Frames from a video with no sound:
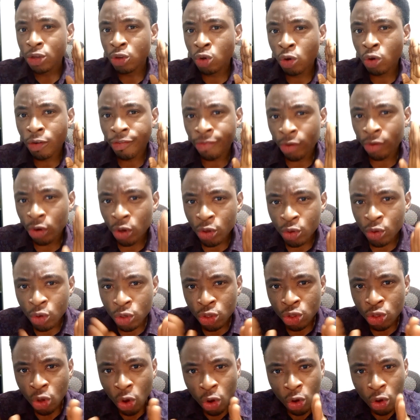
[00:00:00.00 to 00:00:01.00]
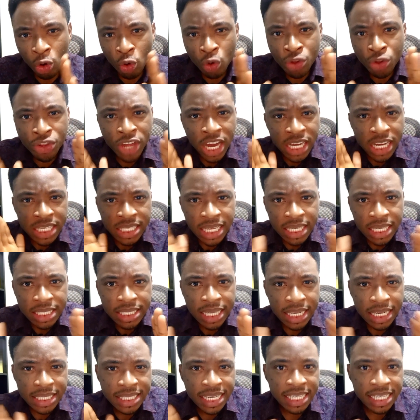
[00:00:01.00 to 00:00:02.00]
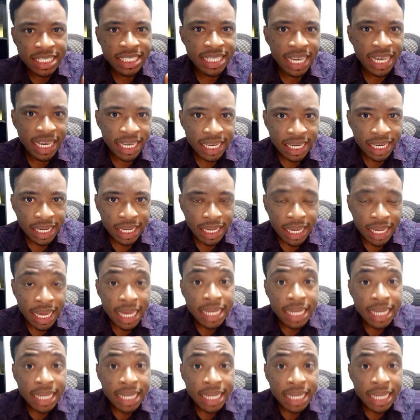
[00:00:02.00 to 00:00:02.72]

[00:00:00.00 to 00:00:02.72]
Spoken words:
Go follow you talk, go check.